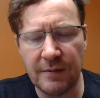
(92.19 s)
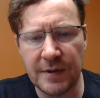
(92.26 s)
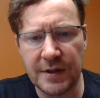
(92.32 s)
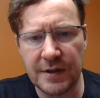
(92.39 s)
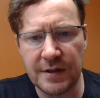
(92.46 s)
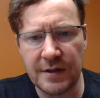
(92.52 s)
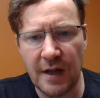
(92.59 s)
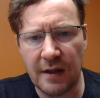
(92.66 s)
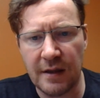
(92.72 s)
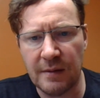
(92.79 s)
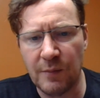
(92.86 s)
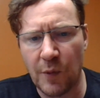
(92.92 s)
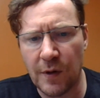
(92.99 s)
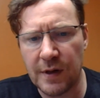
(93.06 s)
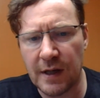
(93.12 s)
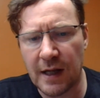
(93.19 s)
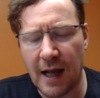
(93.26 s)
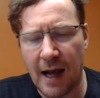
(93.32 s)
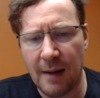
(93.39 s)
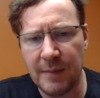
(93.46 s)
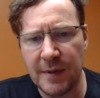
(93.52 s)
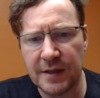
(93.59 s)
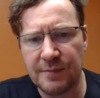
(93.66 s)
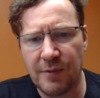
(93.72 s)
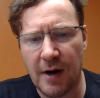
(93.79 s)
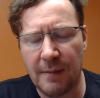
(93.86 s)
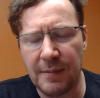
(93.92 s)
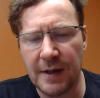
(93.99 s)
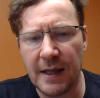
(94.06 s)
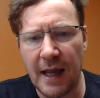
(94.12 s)
which is nothing more than communist
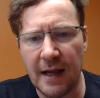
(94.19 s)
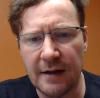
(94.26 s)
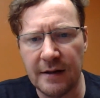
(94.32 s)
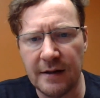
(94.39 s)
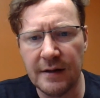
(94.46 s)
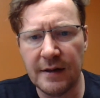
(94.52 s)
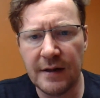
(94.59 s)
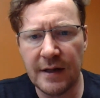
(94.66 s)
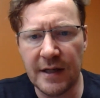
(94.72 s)
propaganda,